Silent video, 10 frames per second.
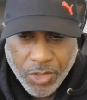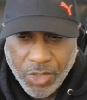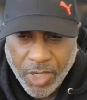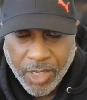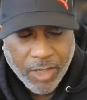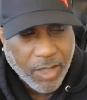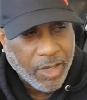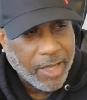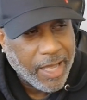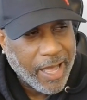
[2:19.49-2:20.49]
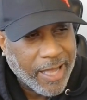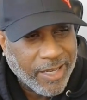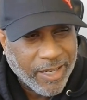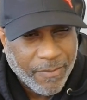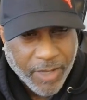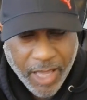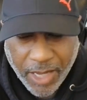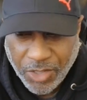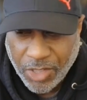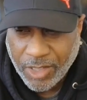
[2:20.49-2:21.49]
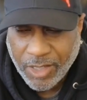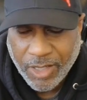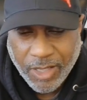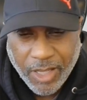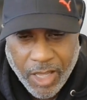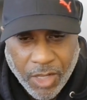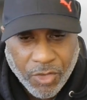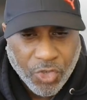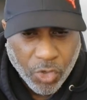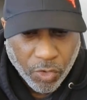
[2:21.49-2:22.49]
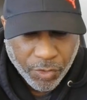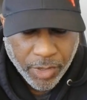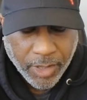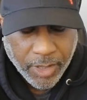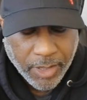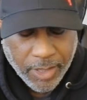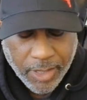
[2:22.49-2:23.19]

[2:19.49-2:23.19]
gender identification in children.